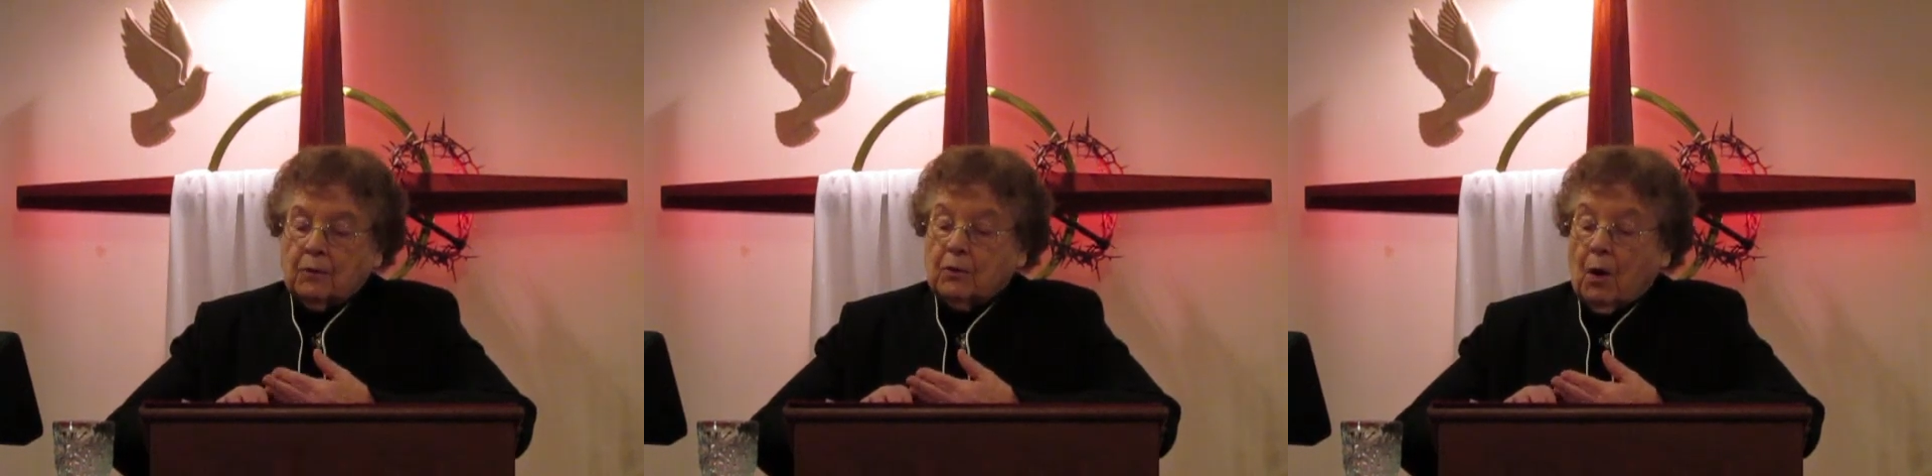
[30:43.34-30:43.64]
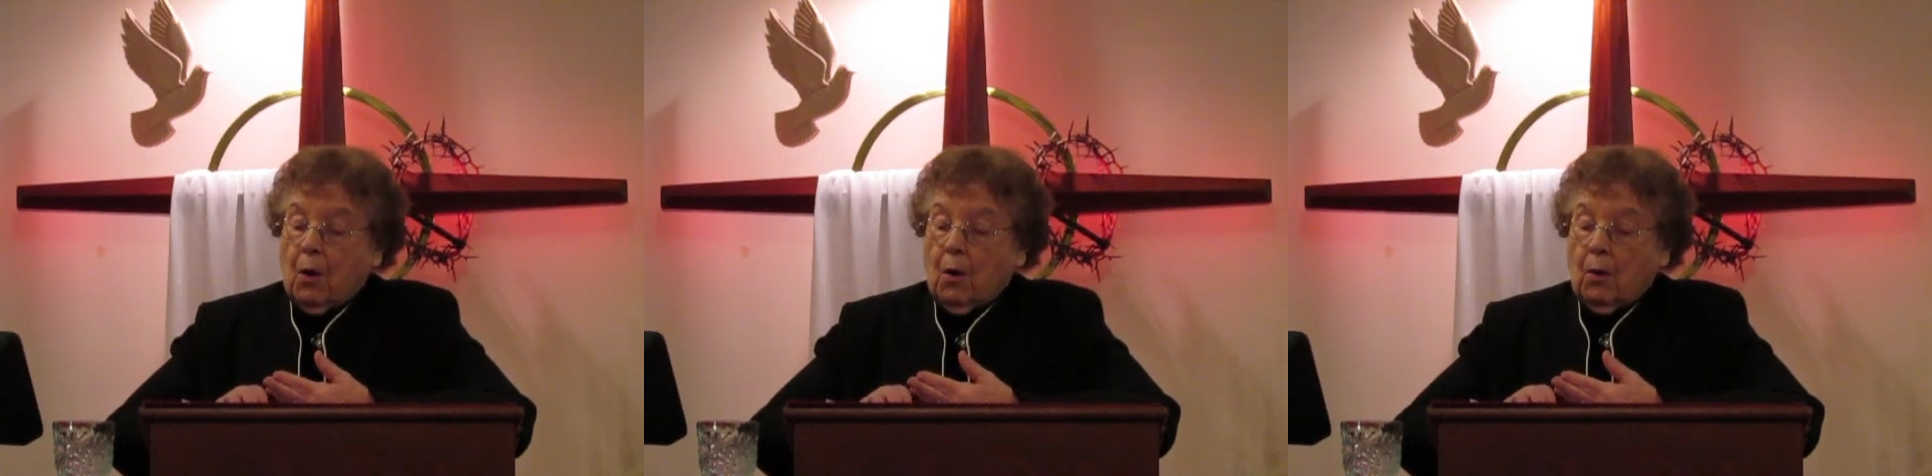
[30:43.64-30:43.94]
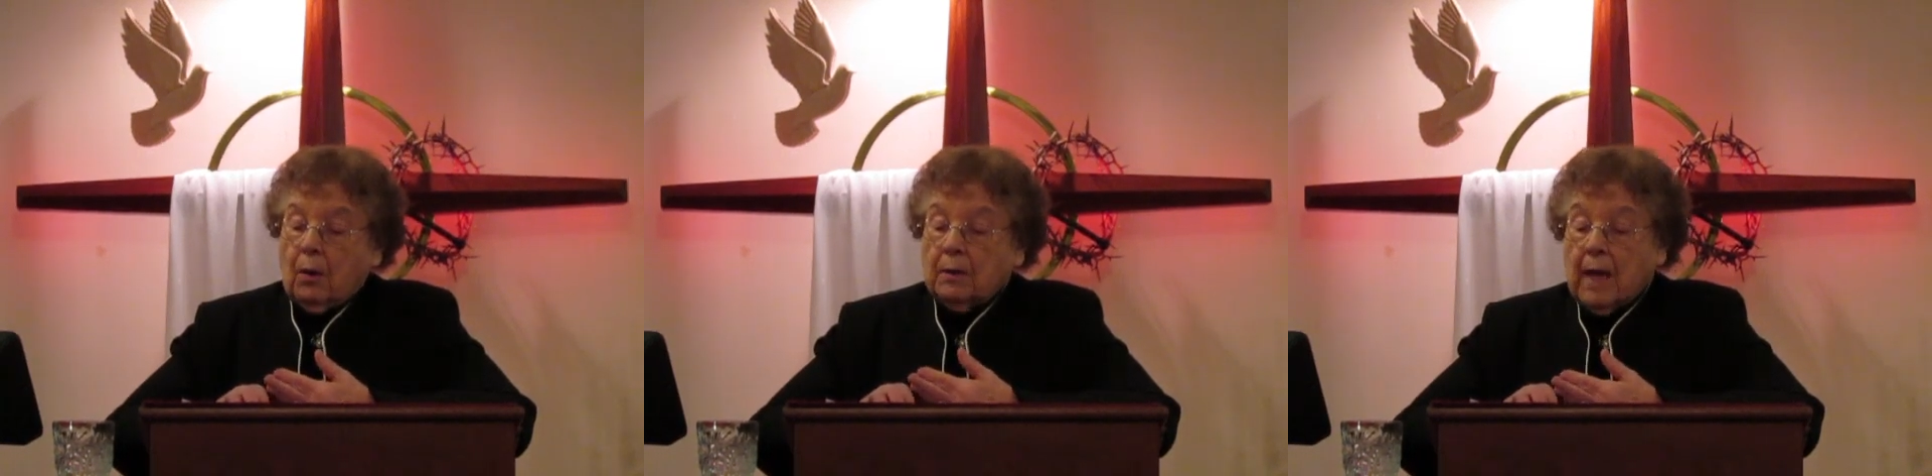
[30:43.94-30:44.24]

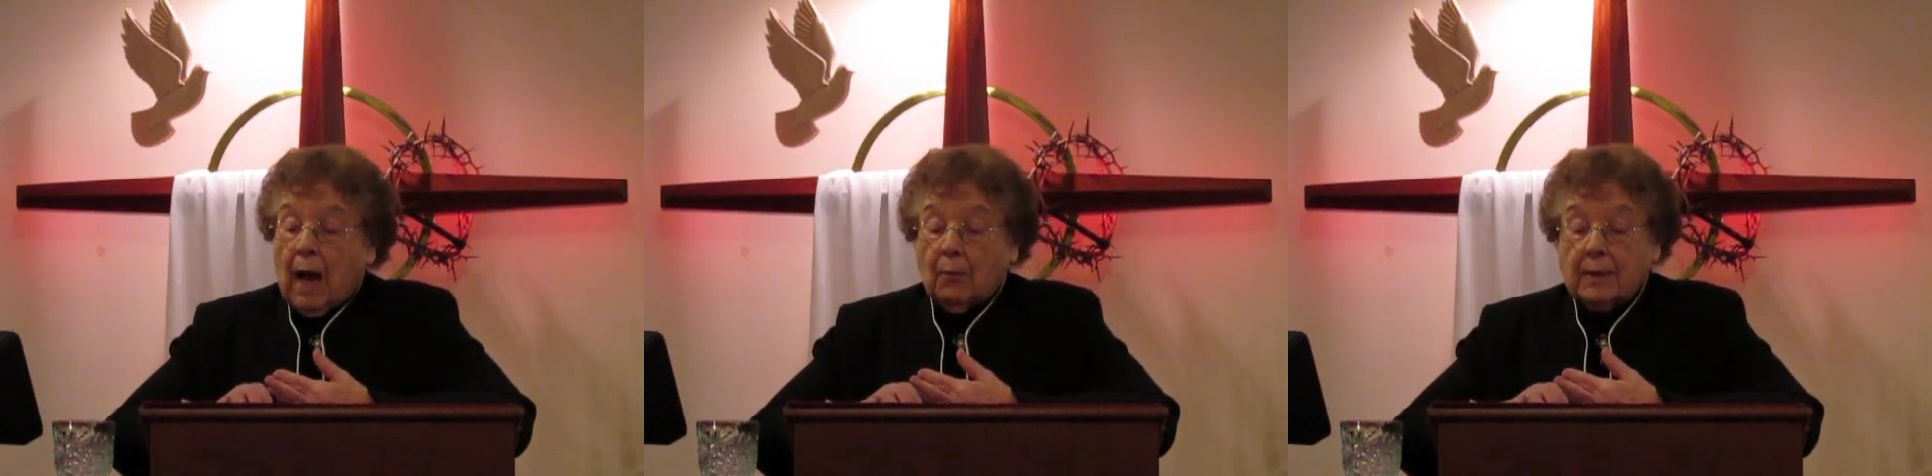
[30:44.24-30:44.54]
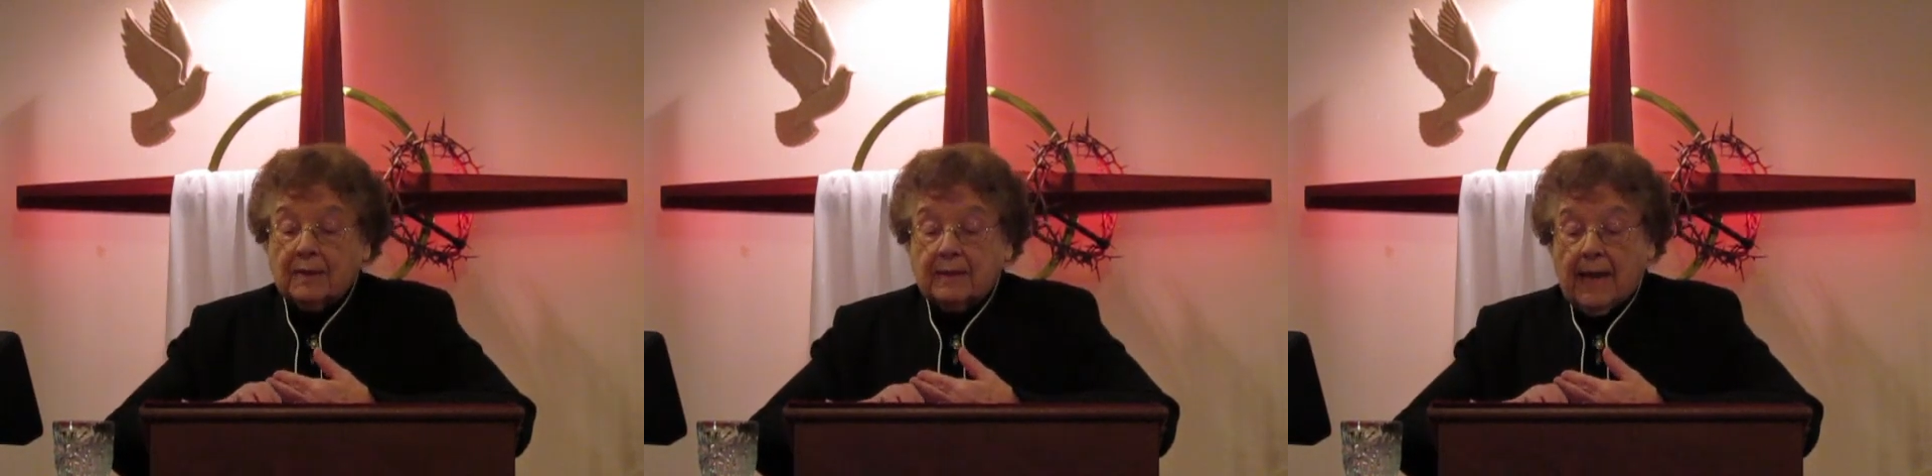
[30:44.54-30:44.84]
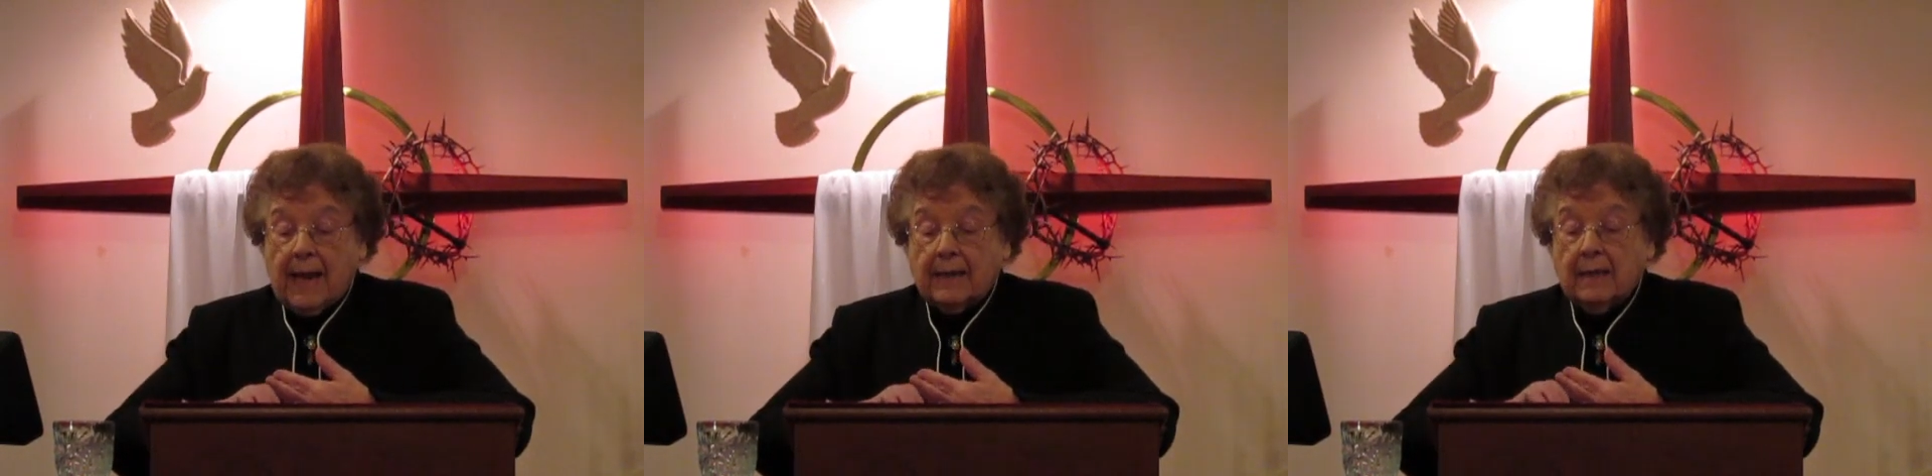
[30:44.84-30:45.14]
So,
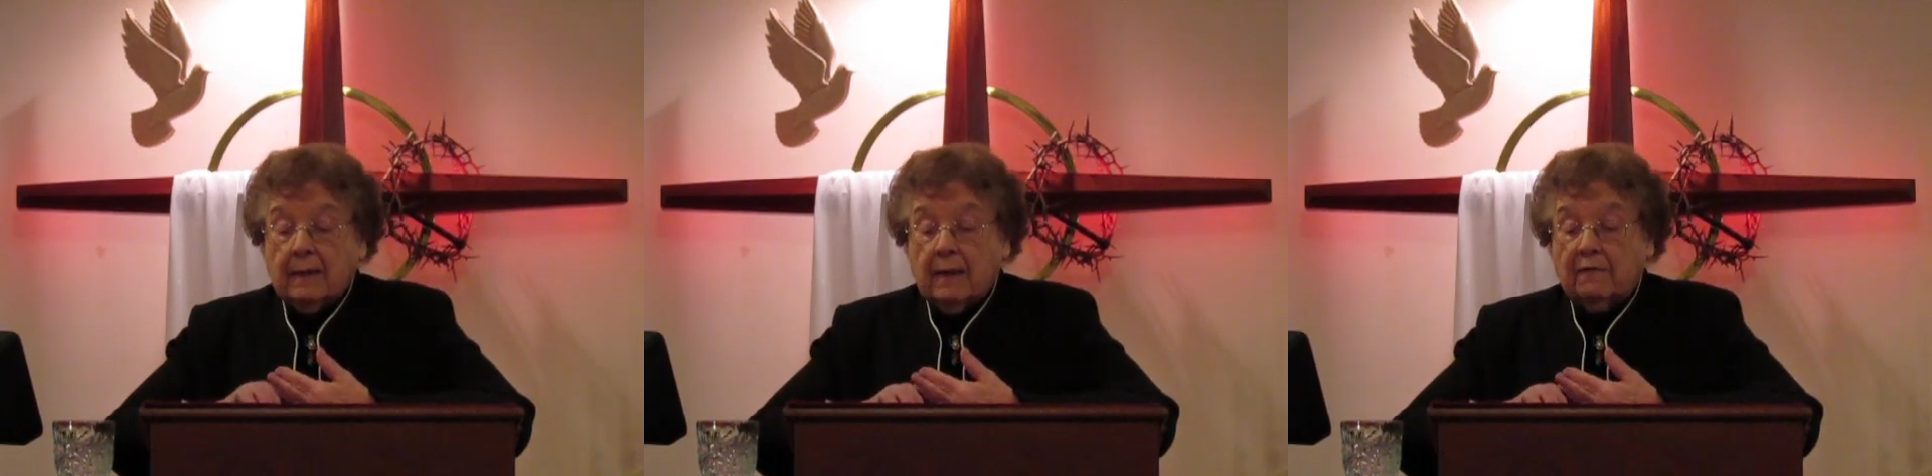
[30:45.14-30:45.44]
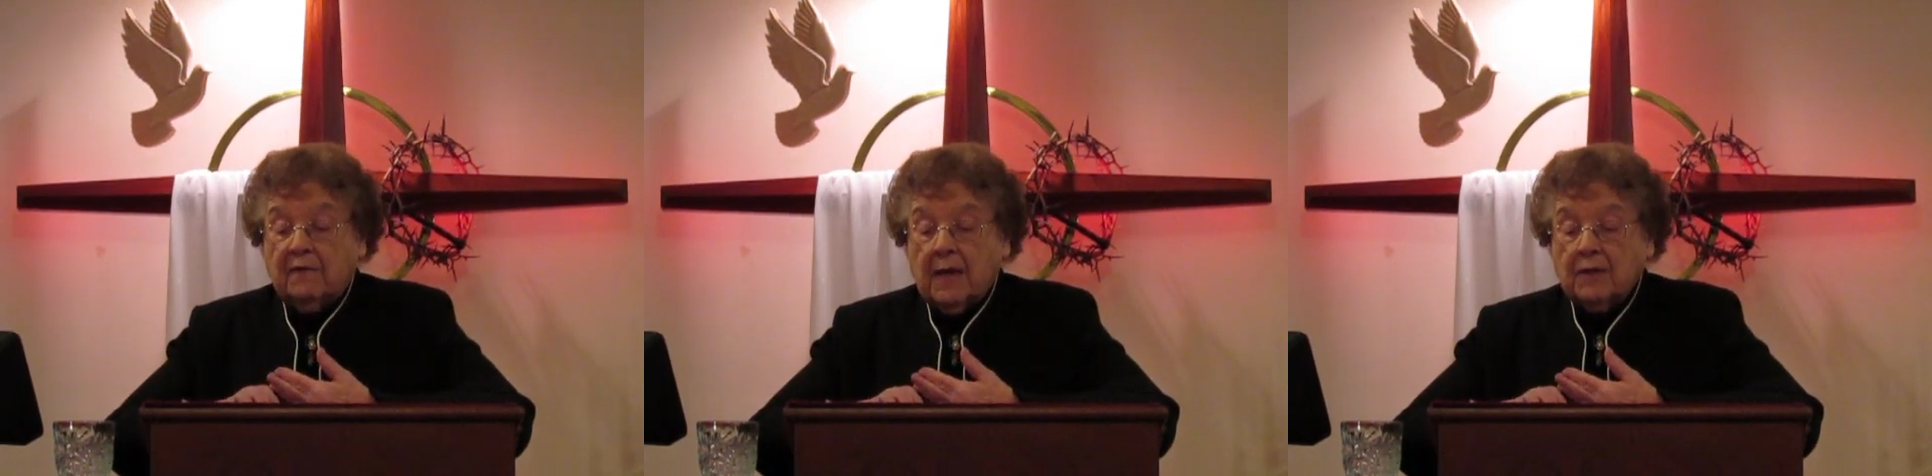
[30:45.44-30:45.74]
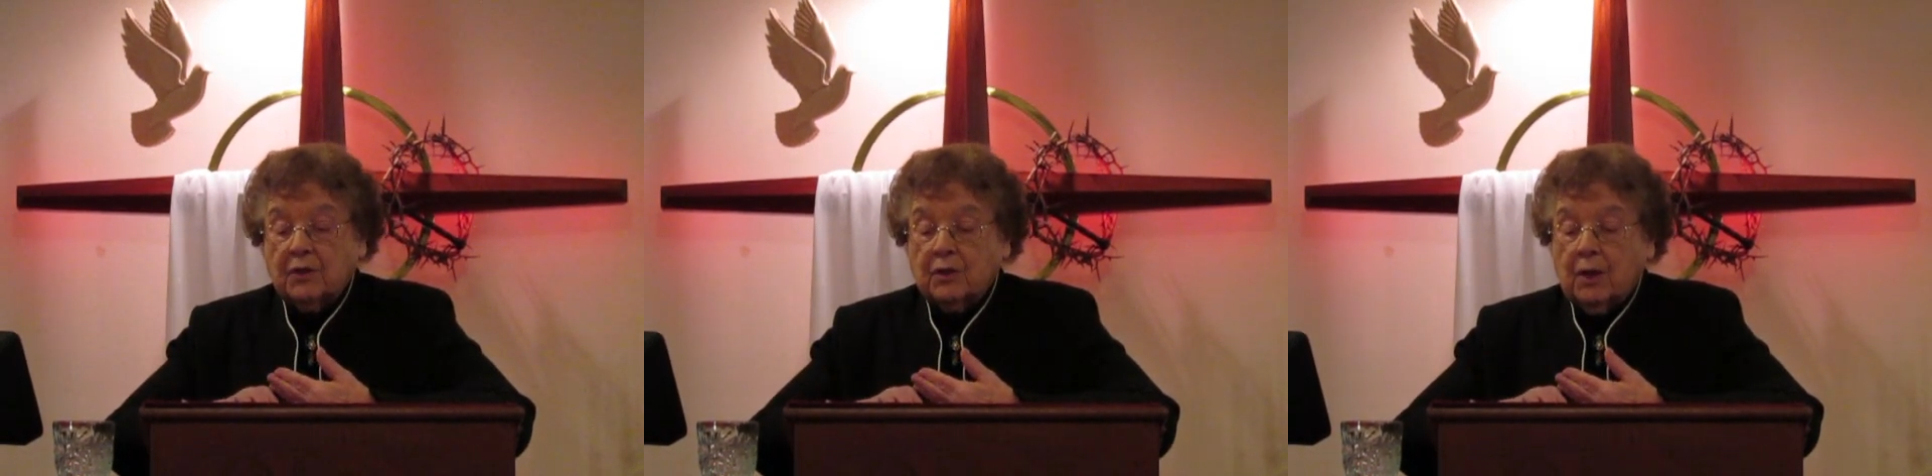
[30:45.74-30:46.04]
notwithstanding the
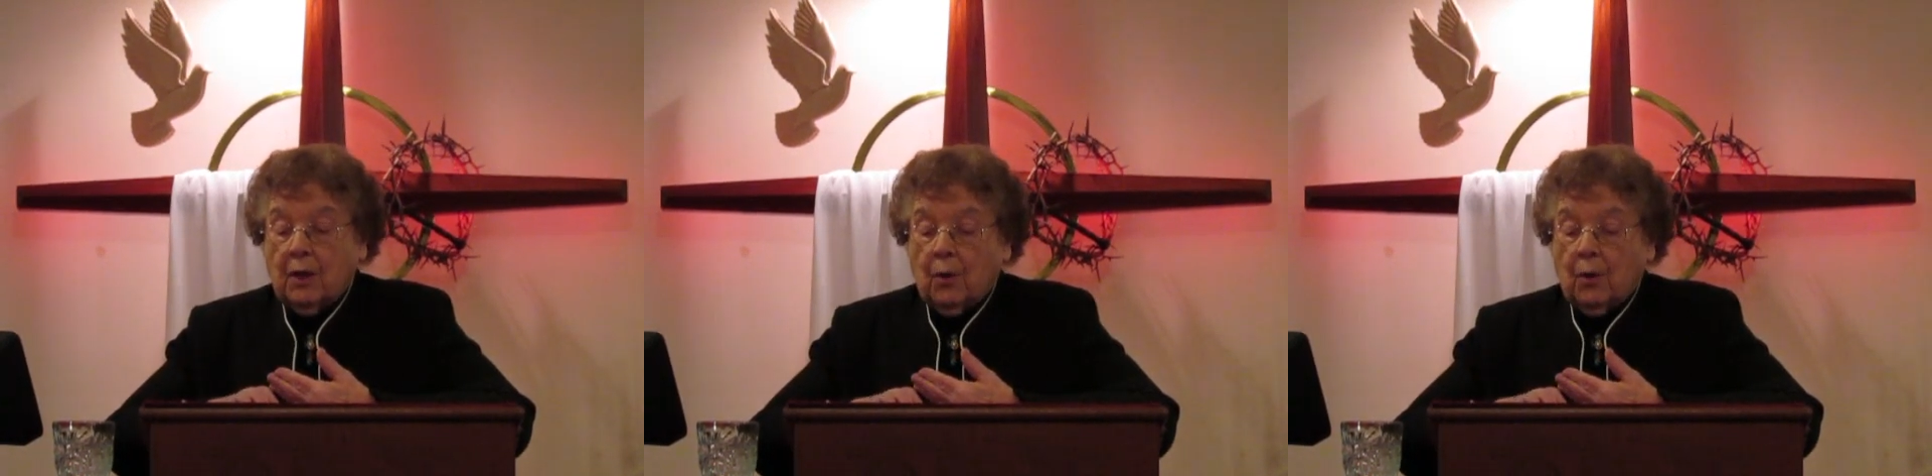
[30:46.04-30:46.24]
offense